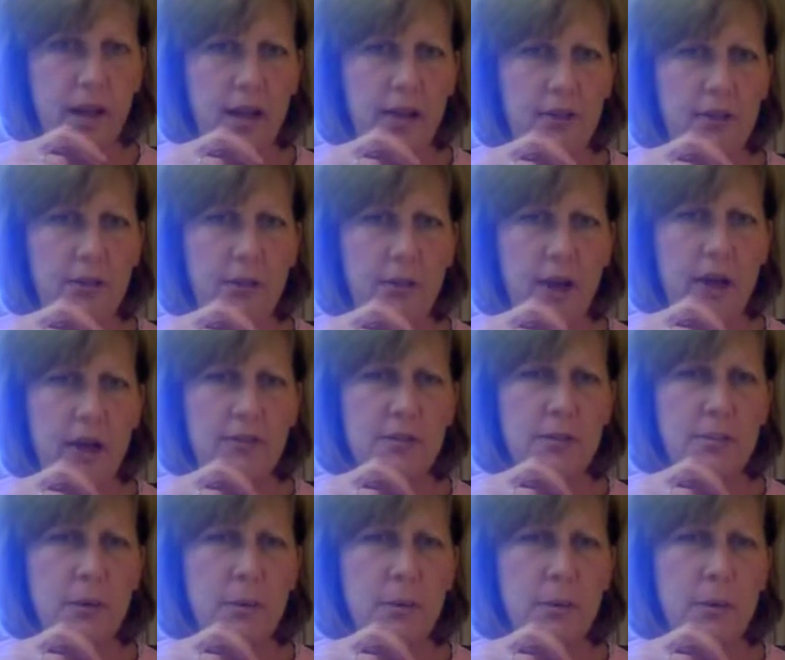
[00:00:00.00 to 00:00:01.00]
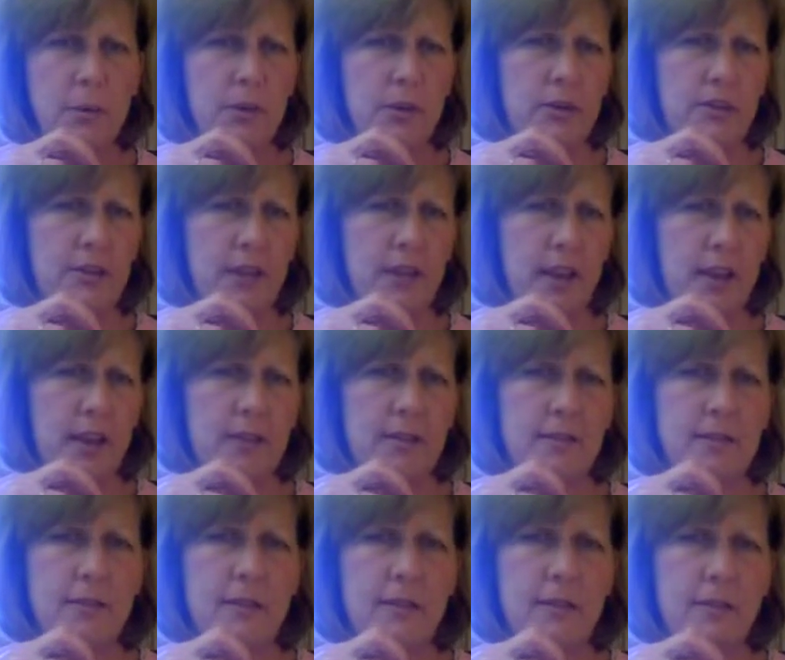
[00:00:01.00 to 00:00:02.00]
also have some important
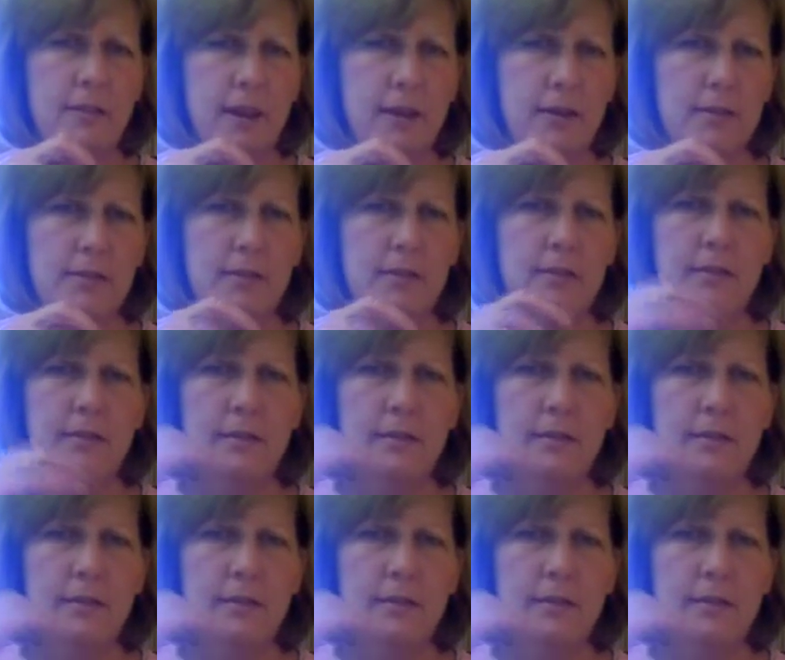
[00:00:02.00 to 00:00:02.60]
dates, events,